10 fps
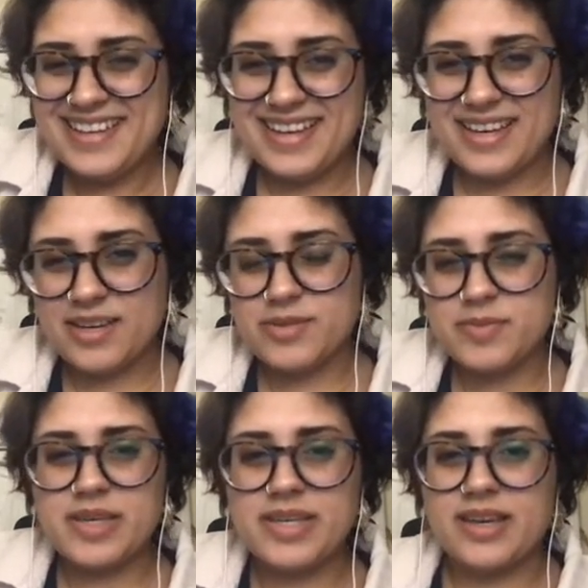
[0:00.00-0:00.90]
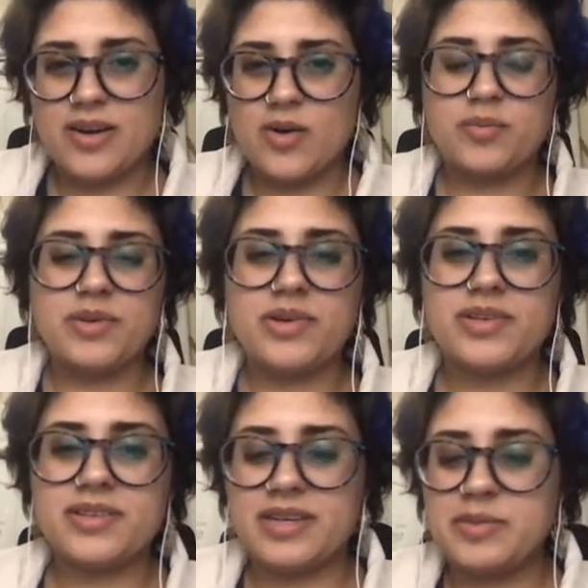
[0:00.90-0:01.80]
I was making oat
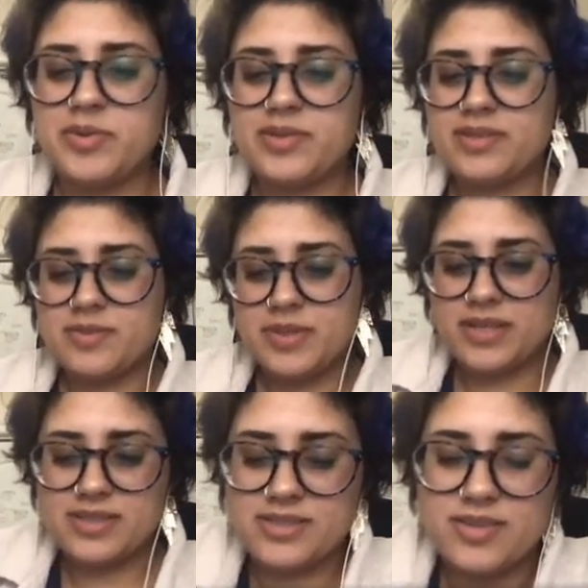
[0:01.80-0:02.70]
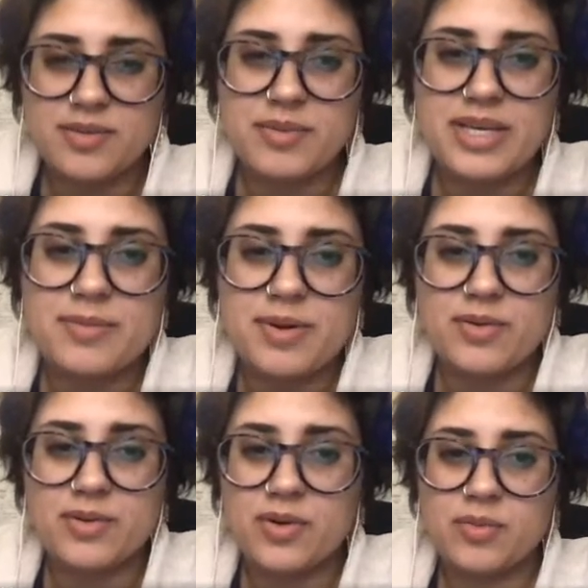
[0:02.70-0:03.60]
milk labels because I started making my
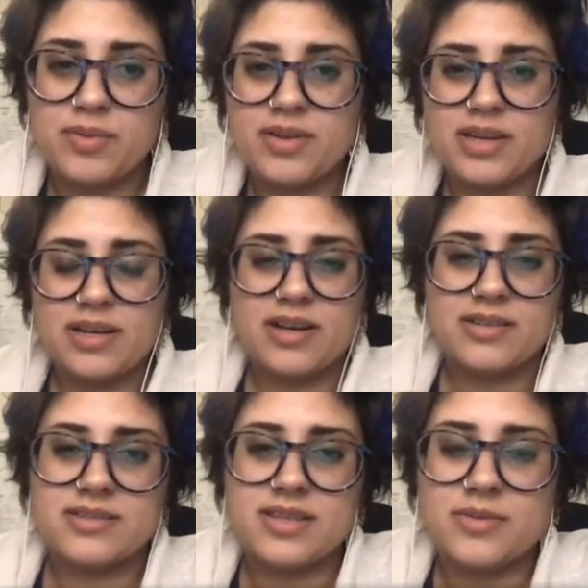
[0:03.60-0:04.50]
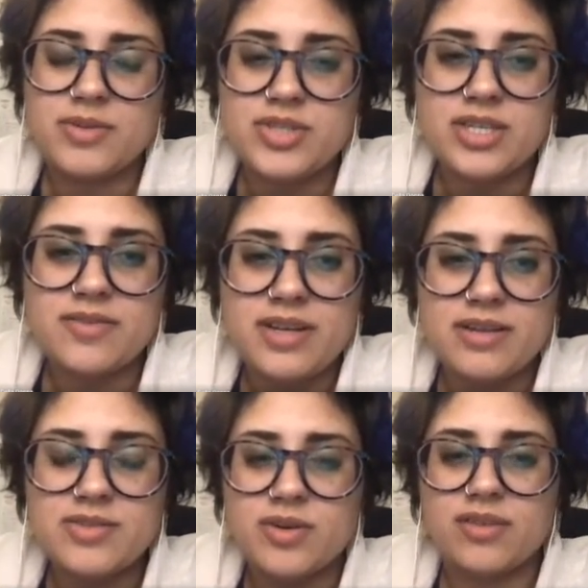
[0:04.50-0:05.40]
own oat milk, and Hans was like, "We should give it
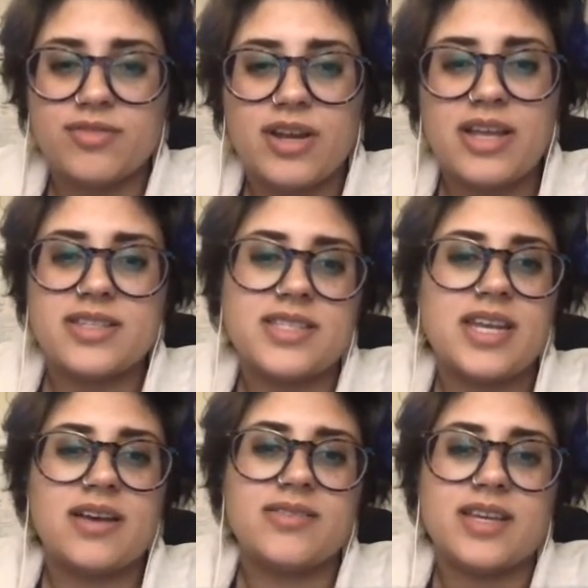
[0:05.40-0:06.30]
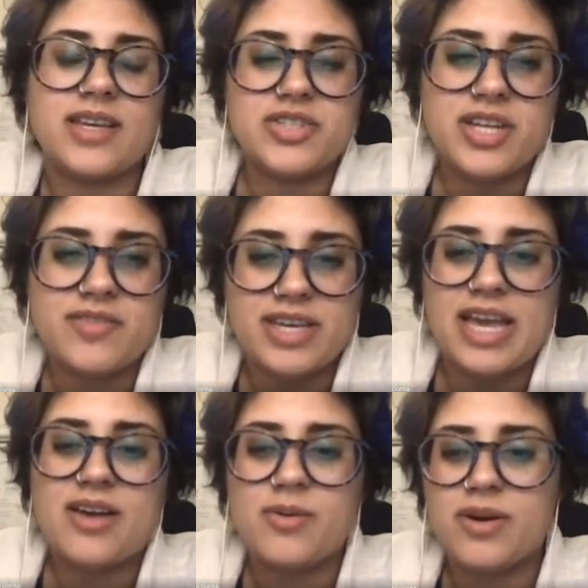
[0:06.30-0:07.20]
out to our friends." And I was like, "It should have a
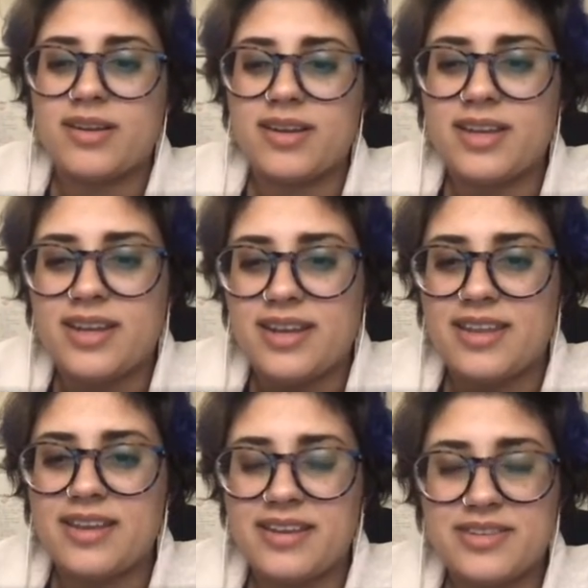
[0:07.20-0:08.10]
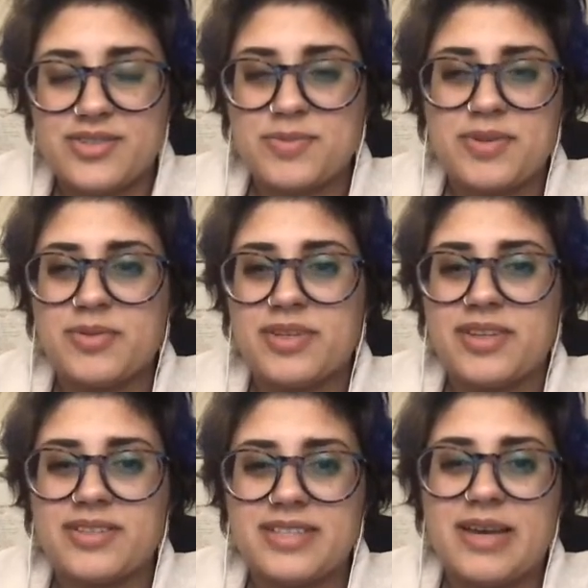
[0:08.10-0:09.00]
cow on it." And it took me a really
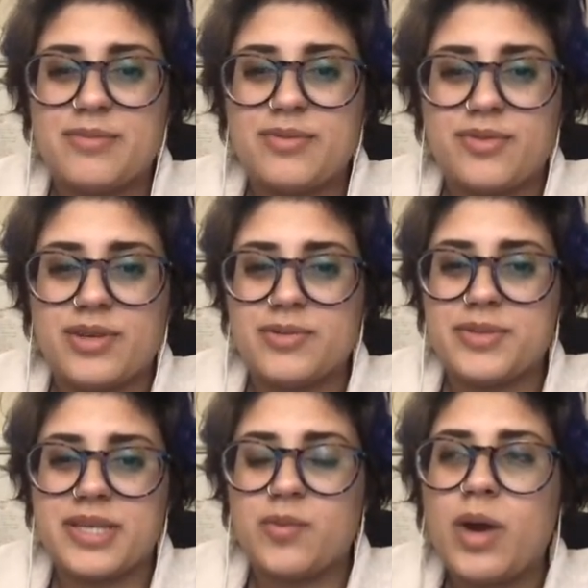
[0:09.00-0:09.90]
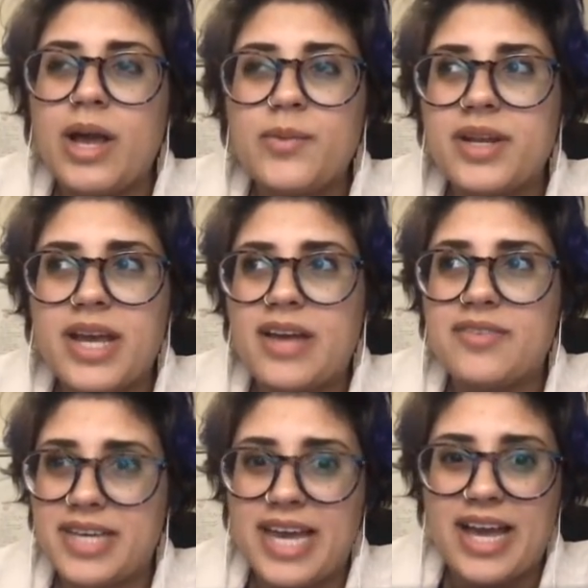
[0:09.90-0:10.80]
long time before he was like, "Why would it have
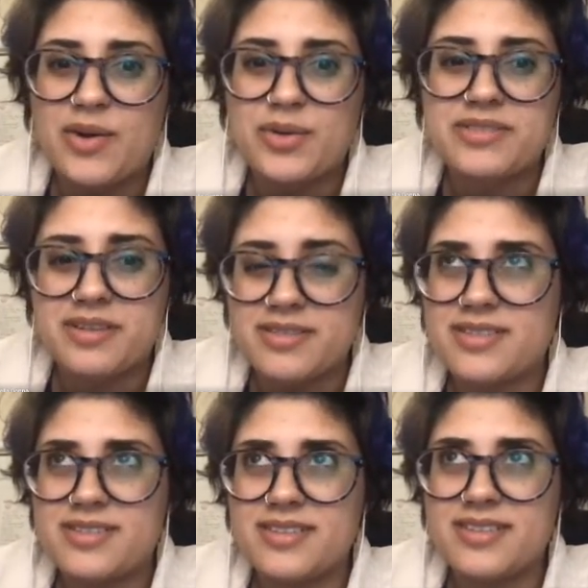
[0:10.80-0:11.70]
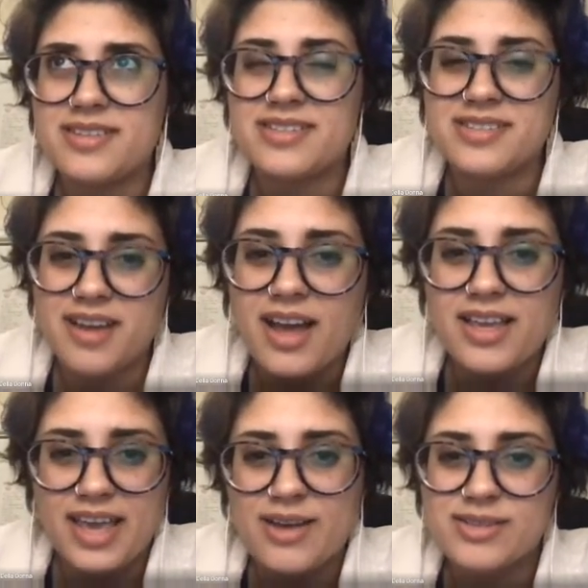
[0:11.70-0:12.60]
a cow? It doesn't. It's
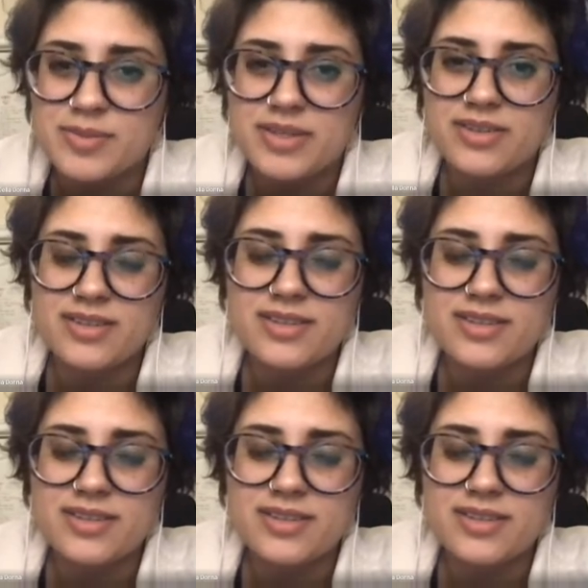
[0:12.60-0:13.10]
not cow's milk."